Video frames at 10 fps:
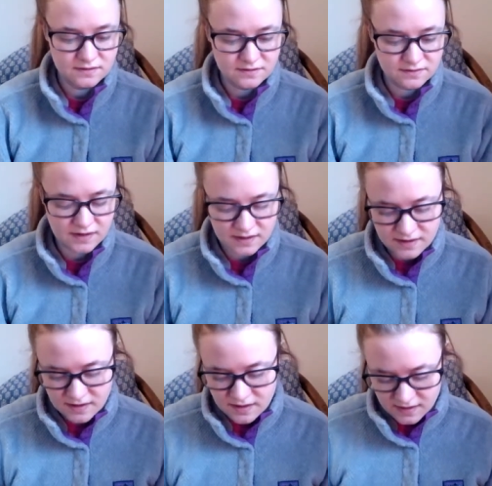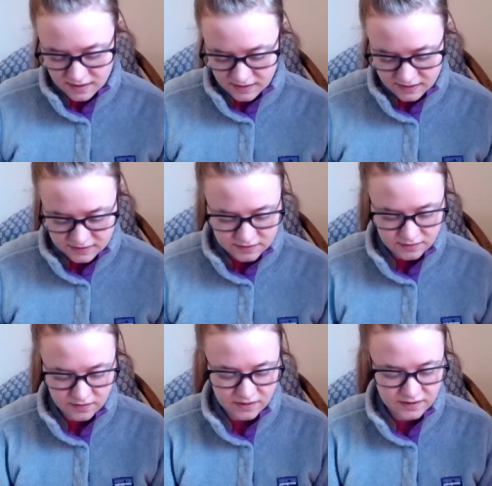Okay, and
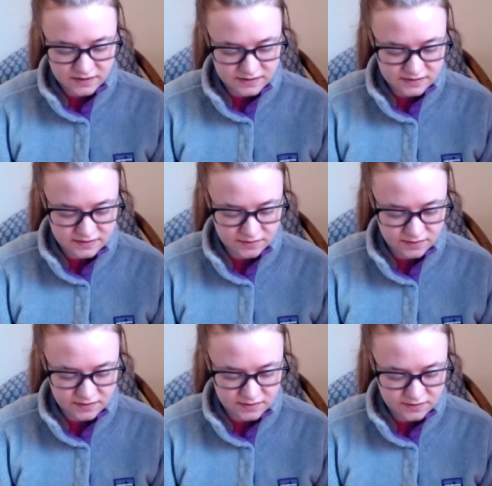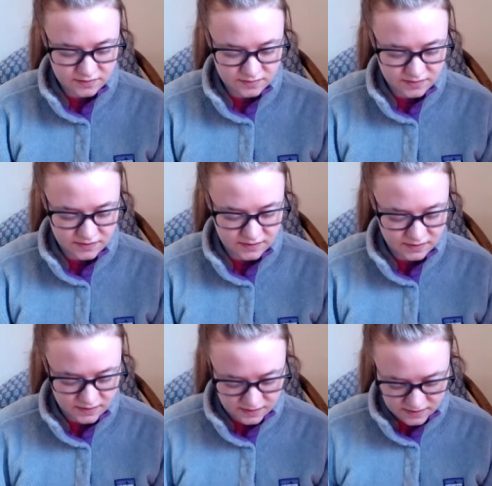so ours is going to
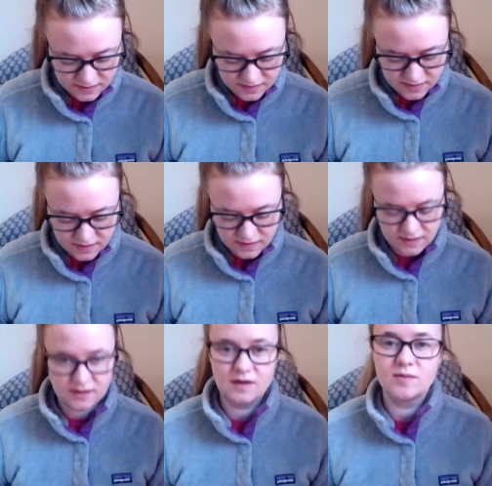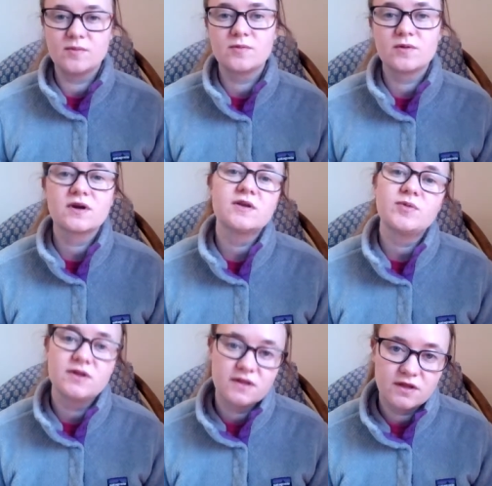be, we're going to
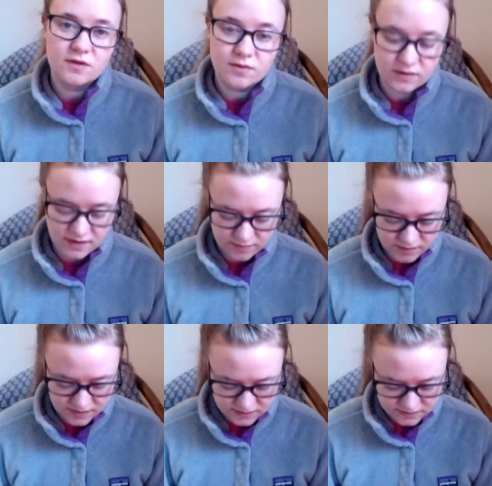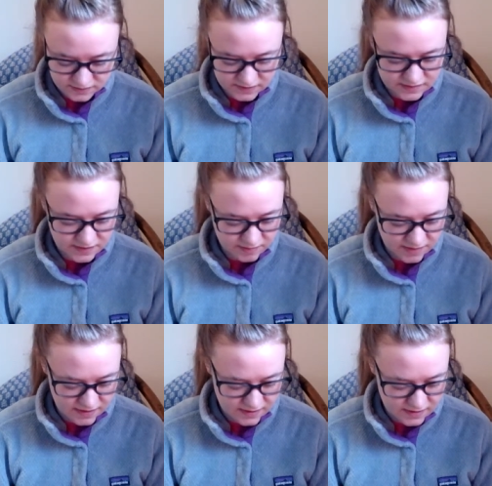put in the local library. So let's type
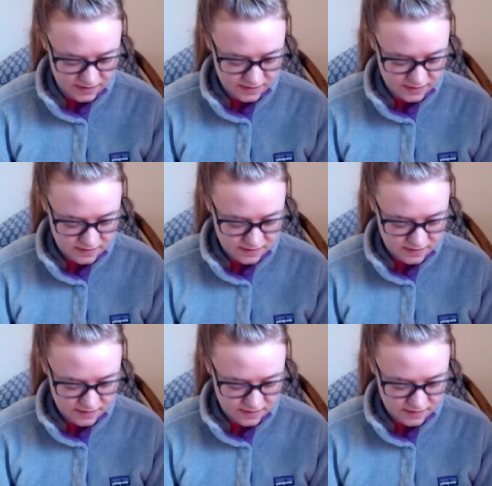that in.